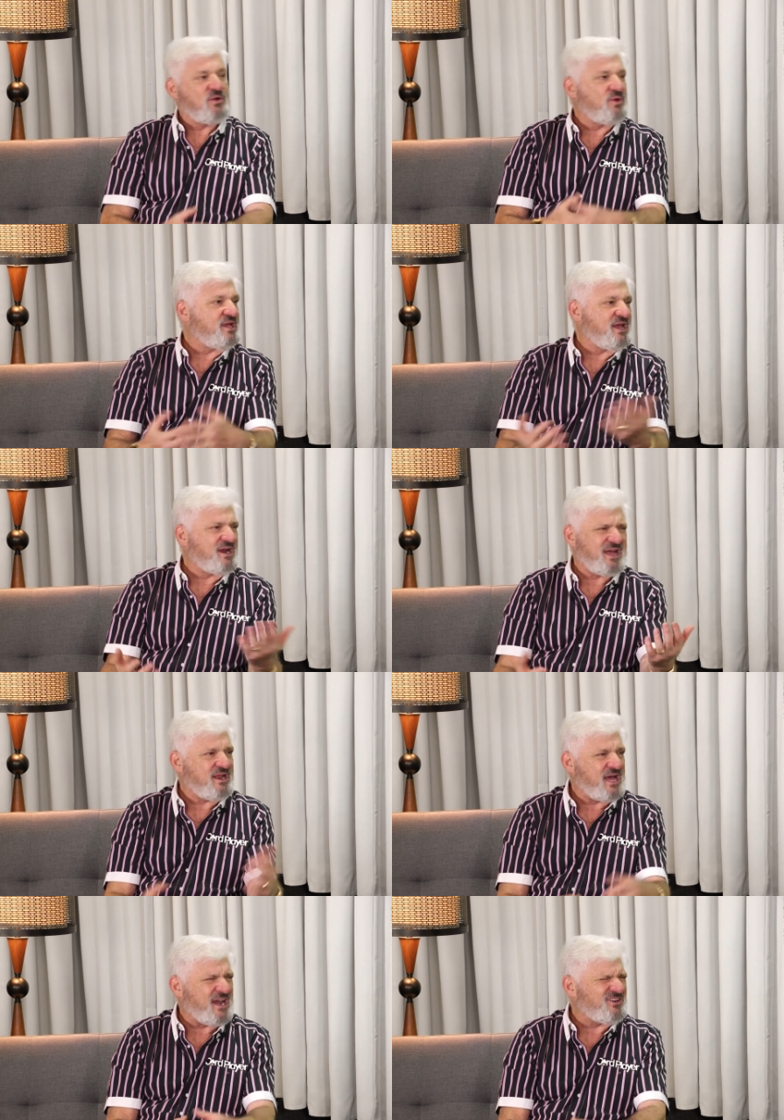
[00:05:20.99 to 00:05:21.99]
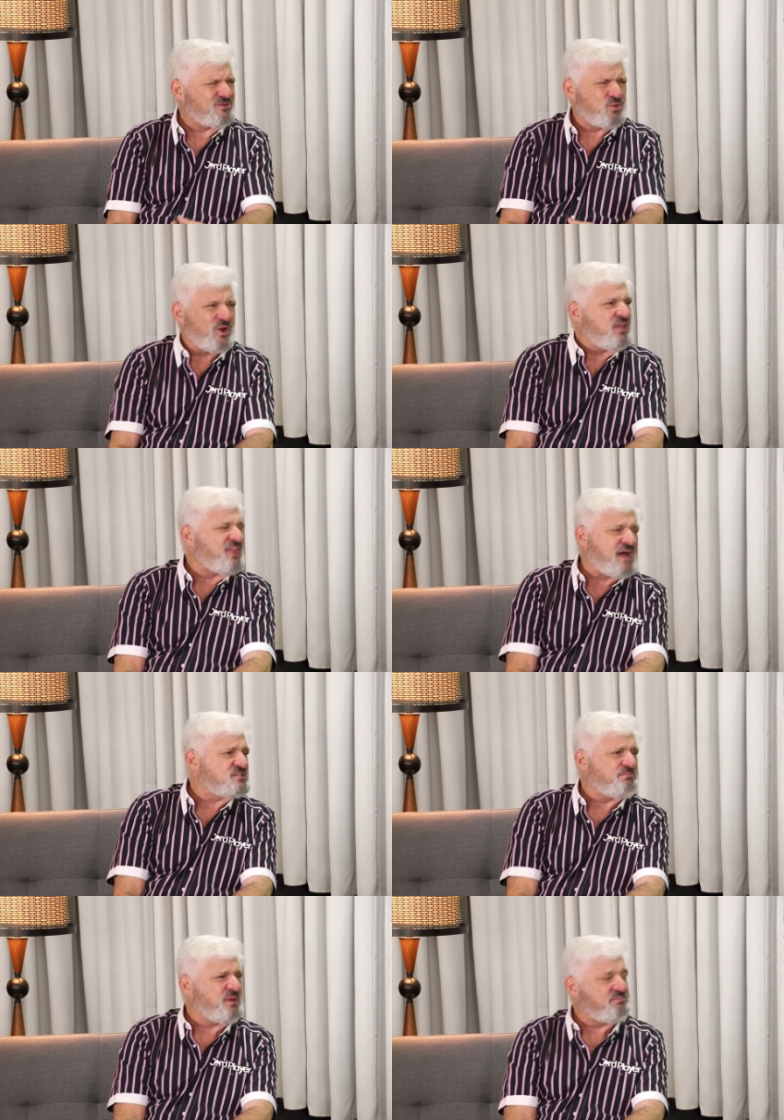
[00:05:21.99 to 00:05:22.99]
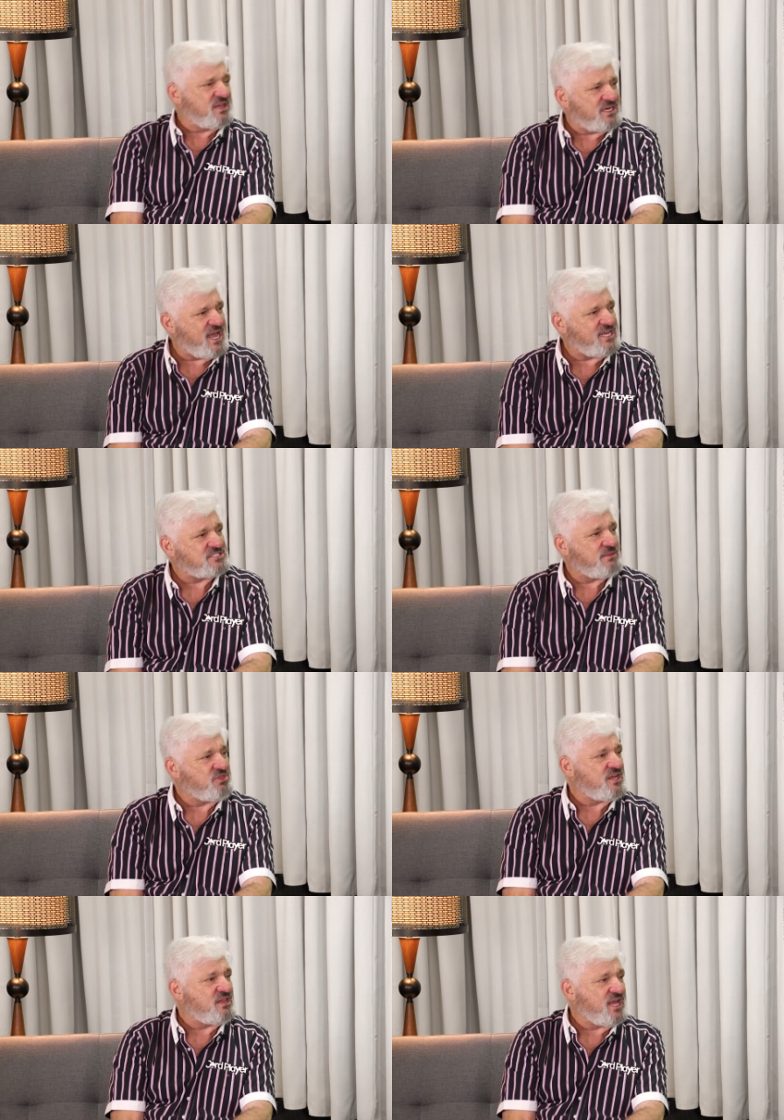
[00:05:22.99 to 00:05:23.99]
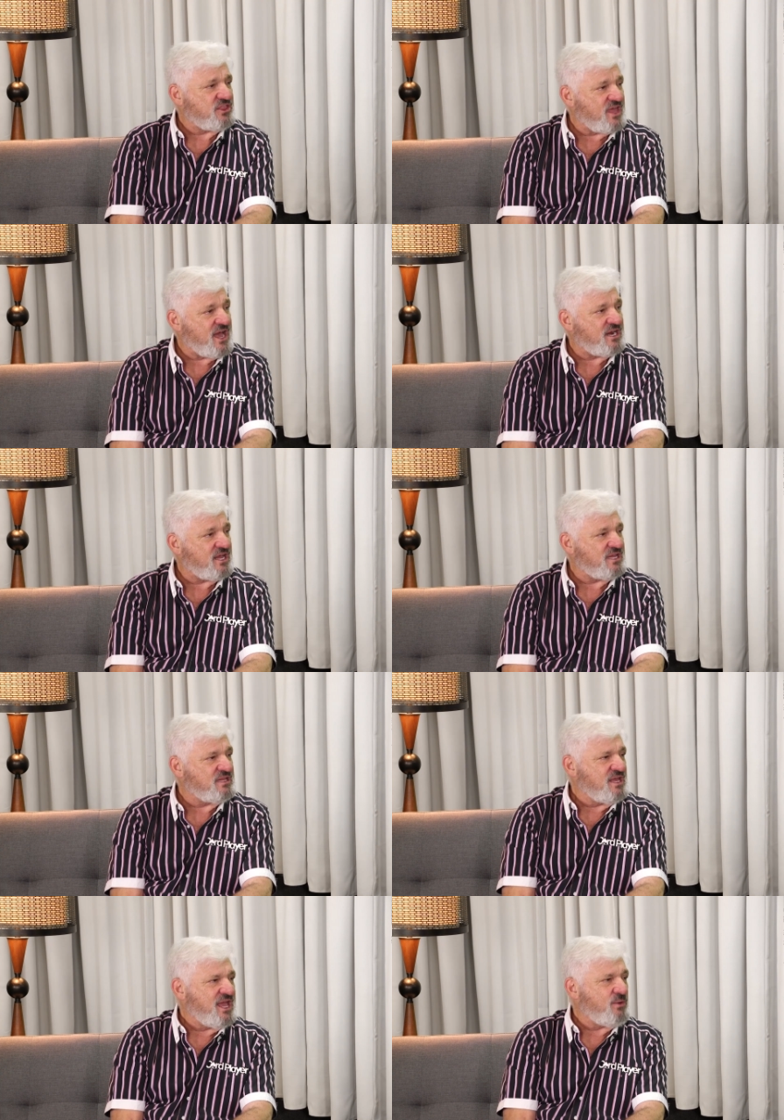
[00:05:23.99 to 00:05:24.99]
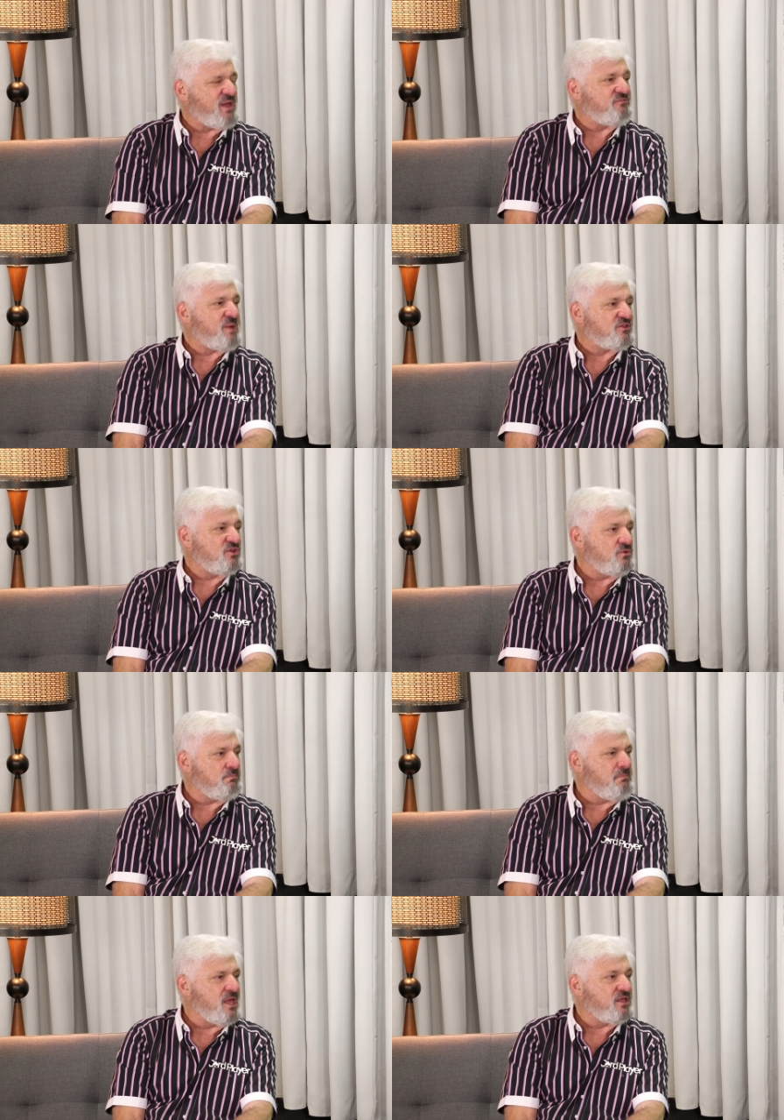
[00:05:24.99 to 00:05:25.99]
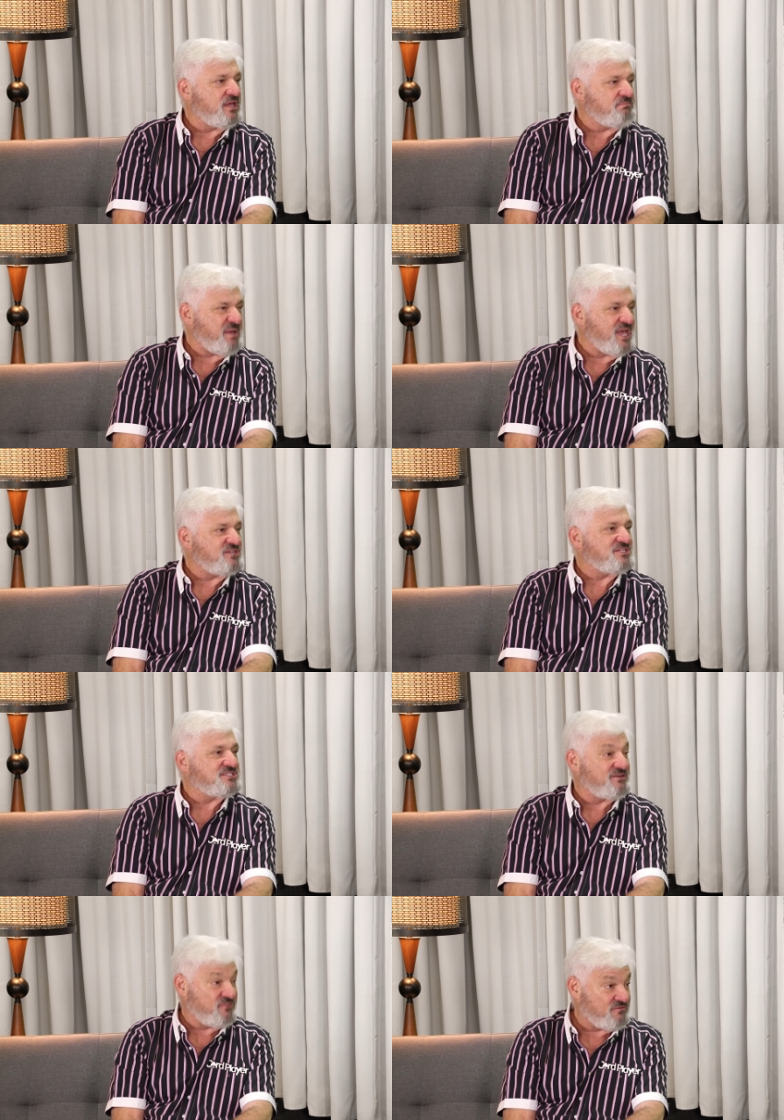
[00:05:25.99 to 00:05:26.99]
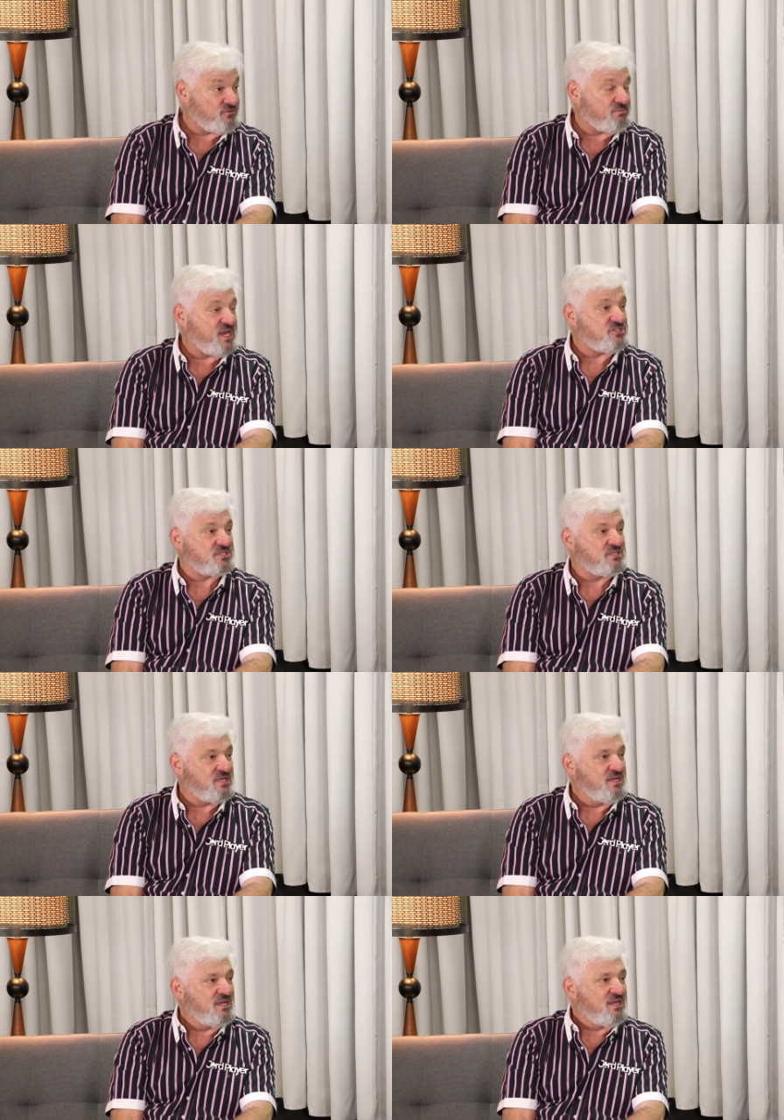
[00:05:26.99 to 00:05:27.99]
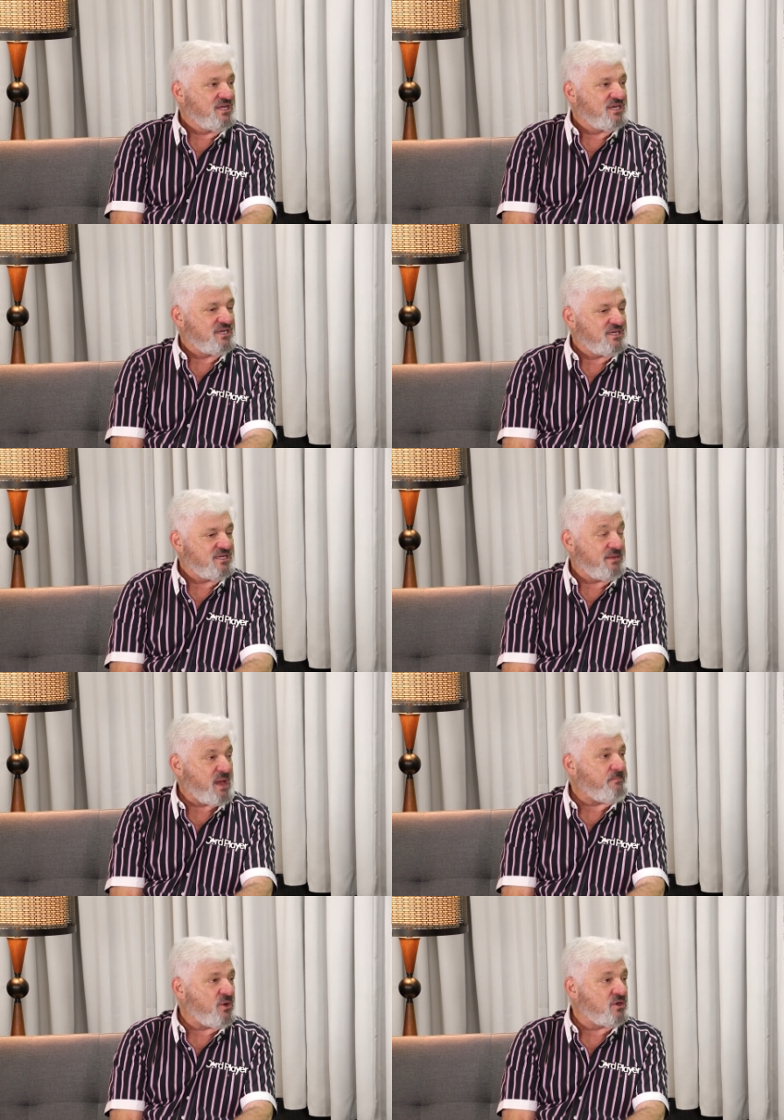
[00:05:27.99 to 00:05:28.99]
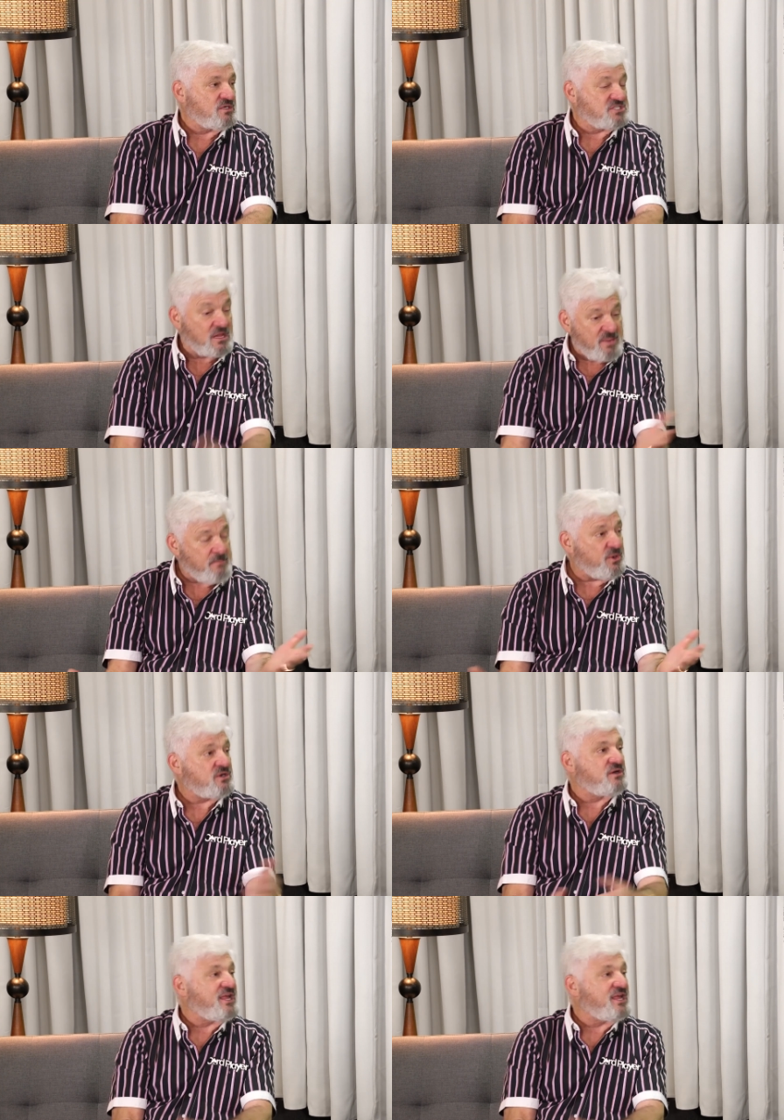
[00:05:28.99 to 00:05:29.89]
We get, I don't know, 20,000 people a day, something like that. And we have about 2 million pages of information about poker. It's all about poker.